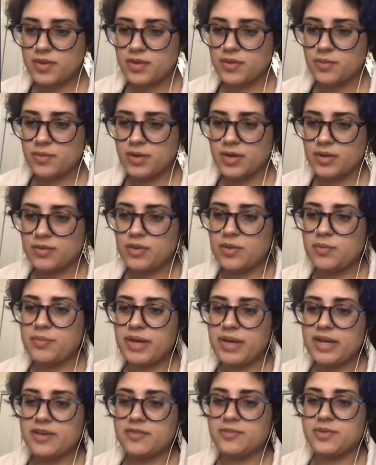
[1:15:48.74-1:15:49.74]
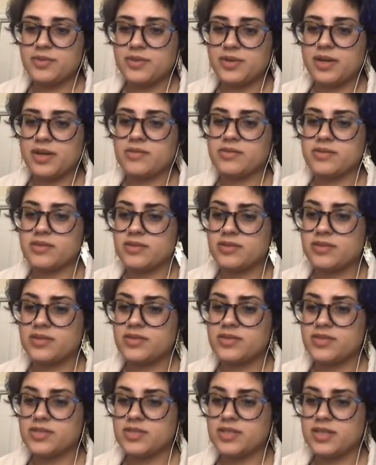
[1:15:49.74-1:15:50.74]
When I wrote Bag of Manure, I was literally
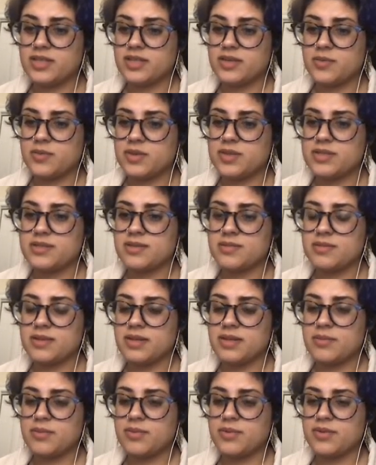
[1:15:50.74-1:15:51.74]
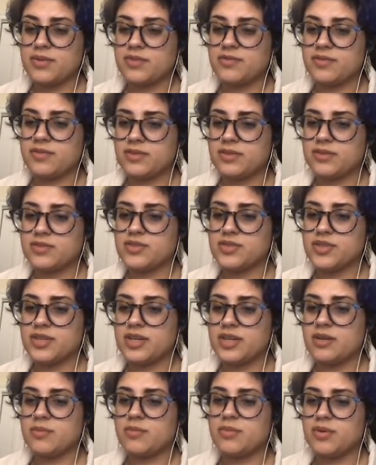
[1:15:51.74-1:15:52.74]
just thinking, what is something that both a villager
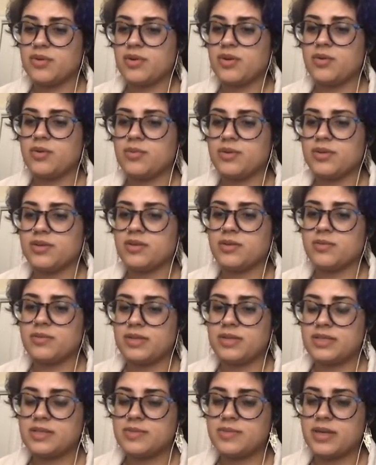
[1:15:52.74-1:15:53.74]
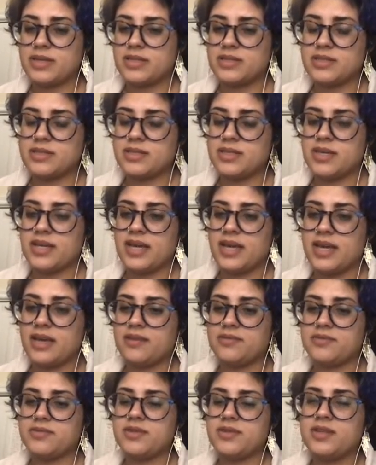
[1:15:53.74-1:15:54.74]
and a bokoblin could be expected to
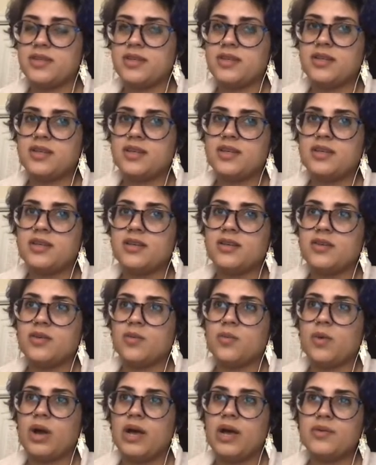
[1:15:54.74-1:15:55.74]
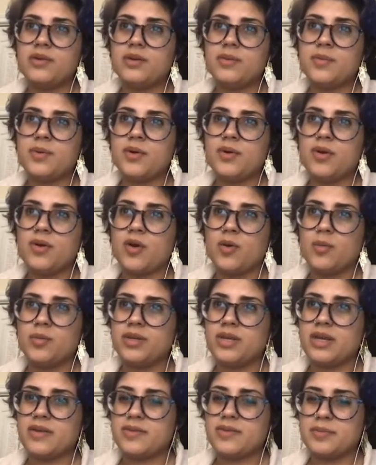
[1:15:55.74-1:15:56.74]
have? Why would a
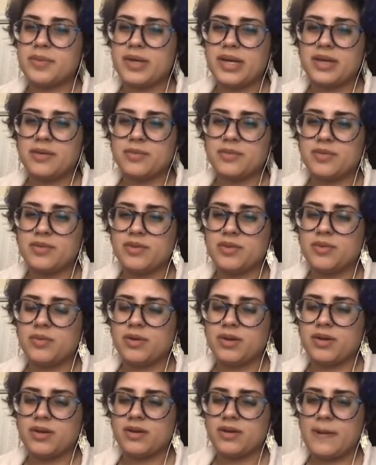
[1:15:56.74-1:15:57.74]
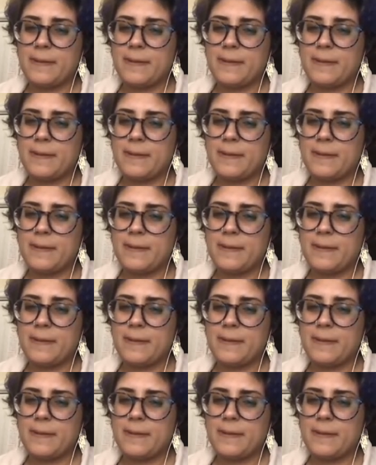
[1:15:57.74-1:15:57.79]
bokoblin have a bag of manure?